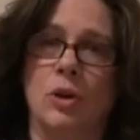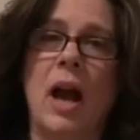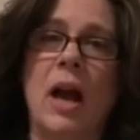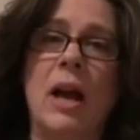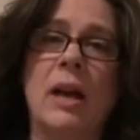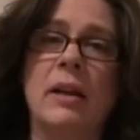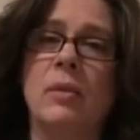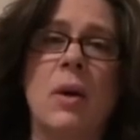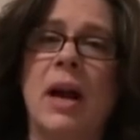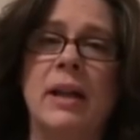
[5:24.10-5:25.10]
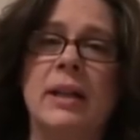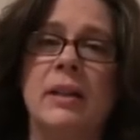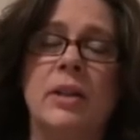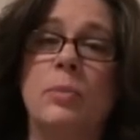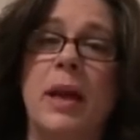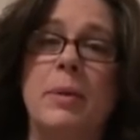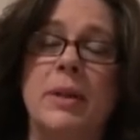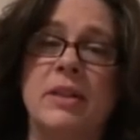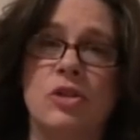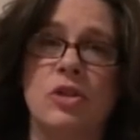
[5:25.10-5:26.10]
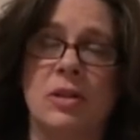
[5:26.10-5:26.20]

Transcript: Crying, whining, little baby bitch,